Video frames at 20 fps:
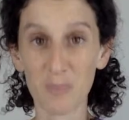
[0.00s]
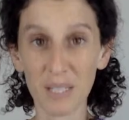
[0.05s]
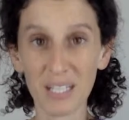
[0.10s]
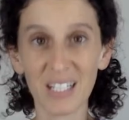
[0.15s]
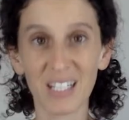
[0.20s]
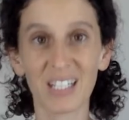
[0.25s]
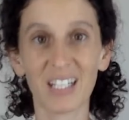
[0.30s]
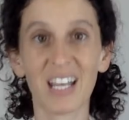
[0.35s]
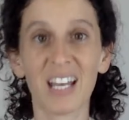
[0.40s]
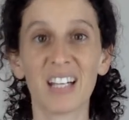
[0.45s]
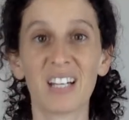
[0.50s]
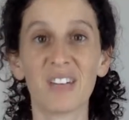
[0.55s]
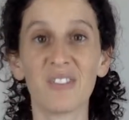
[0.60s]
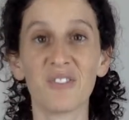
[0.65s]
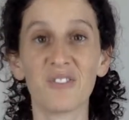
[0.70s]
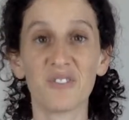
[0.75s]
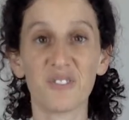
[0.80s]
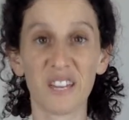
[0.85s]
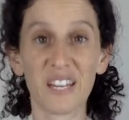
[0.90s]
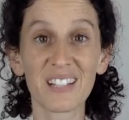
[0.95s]
been in, and
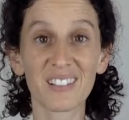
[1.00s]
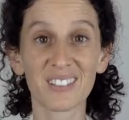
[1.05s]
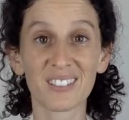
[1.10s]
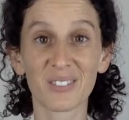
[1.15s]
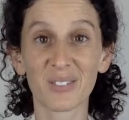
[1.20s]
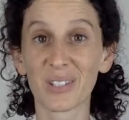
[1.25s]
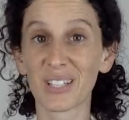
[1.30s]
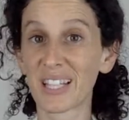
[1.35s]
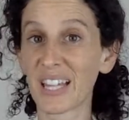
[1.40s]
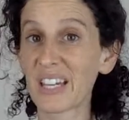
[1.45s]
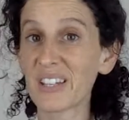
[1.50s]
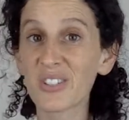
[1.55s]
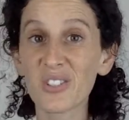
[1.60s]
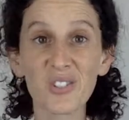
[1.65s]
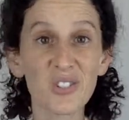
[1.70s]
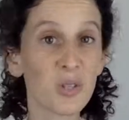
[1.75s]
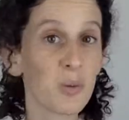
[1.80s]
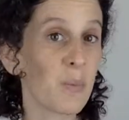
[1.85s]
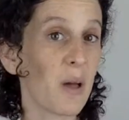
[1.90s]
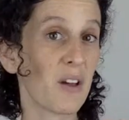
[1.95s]
I've failed
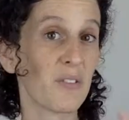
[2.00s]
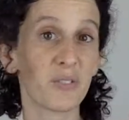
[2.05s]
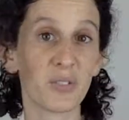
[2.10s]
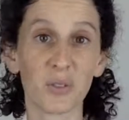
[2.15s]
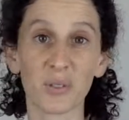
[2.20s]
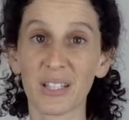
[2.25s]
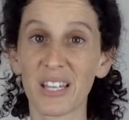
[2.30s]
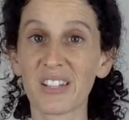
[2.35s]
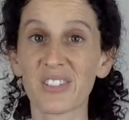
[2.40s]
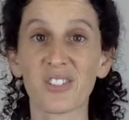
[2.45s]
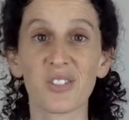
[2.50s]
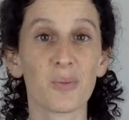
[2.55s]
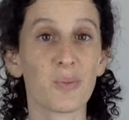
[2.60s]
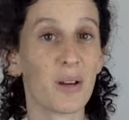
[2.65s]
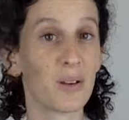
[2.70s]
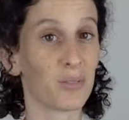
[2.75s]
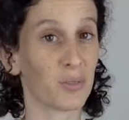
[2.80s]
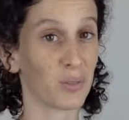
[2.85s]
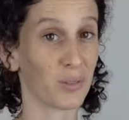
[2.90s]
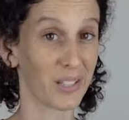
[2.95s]
relationship after relationship
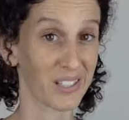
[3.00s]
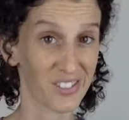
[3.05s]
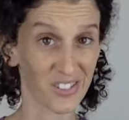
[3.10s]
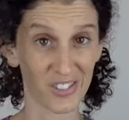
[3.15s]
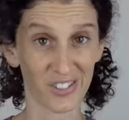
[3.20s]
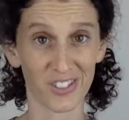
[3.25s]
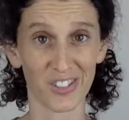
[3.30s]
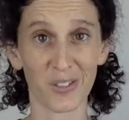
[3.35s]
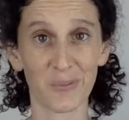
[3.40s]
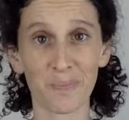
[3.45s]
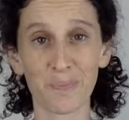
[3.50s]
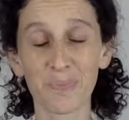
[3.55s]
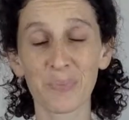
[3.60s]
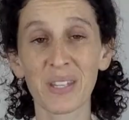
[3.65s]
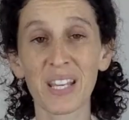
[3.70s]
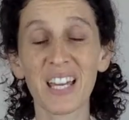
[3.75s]
after relationship